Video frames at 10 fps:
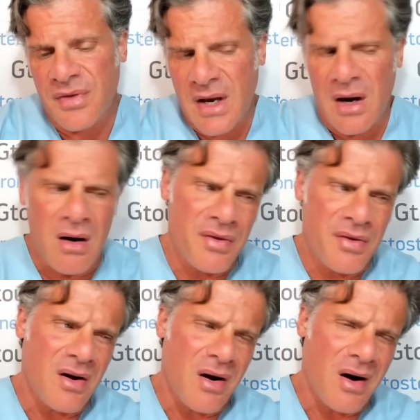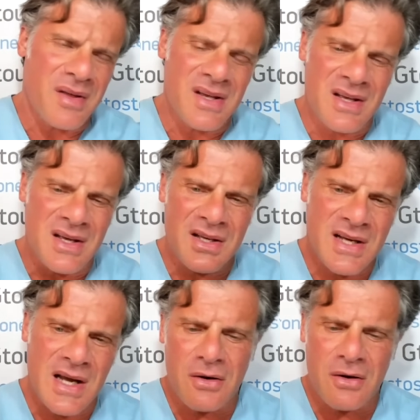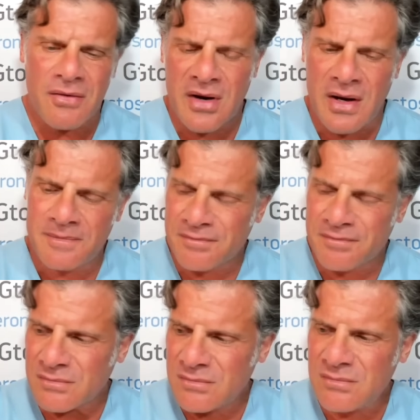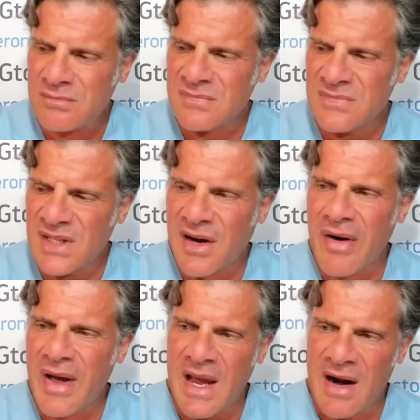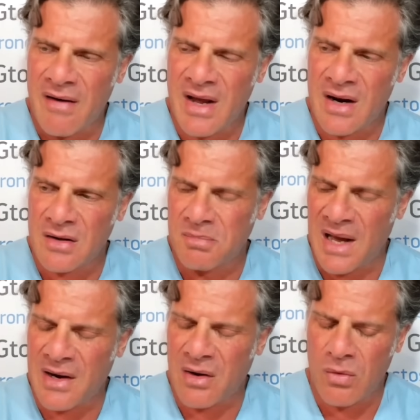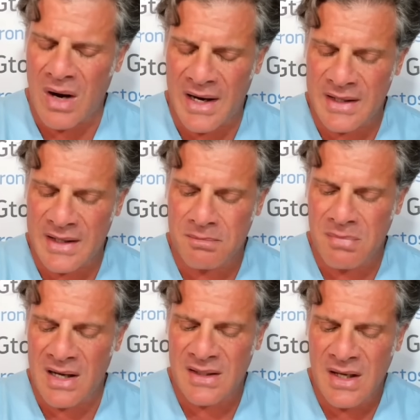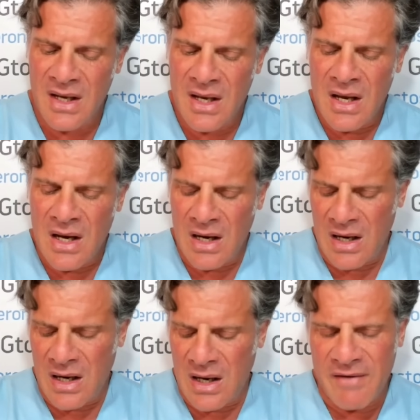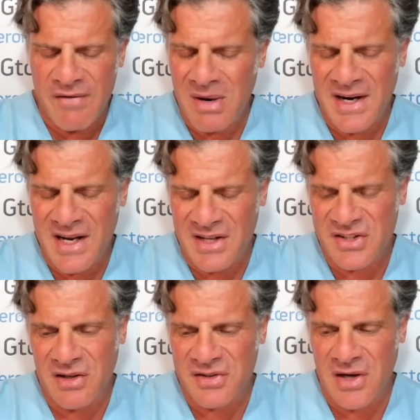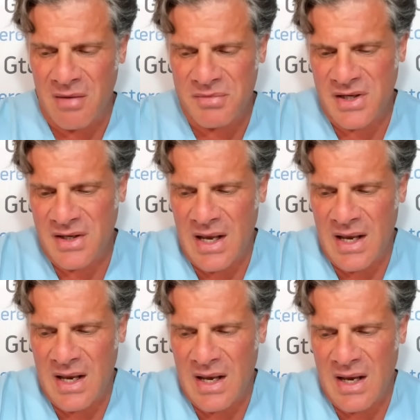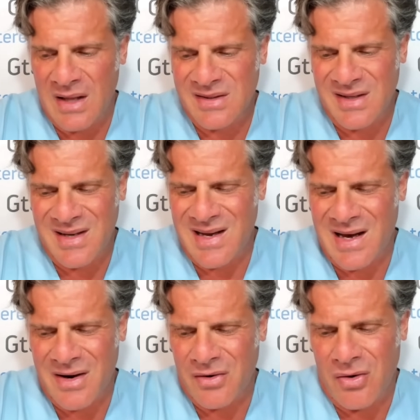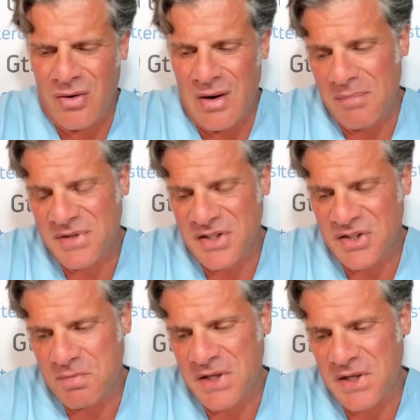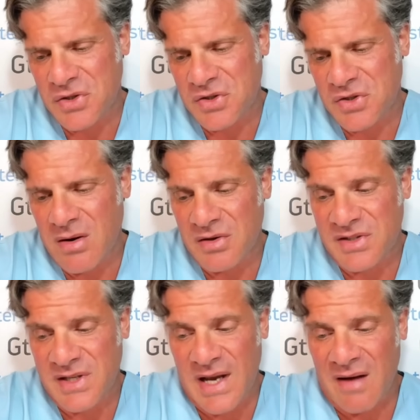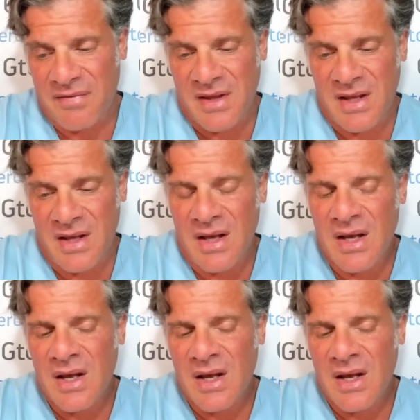They are. It's kind of a gray area, not black and white, but everybody can sell SARMs, and I don't know, I'm suspicious because they have the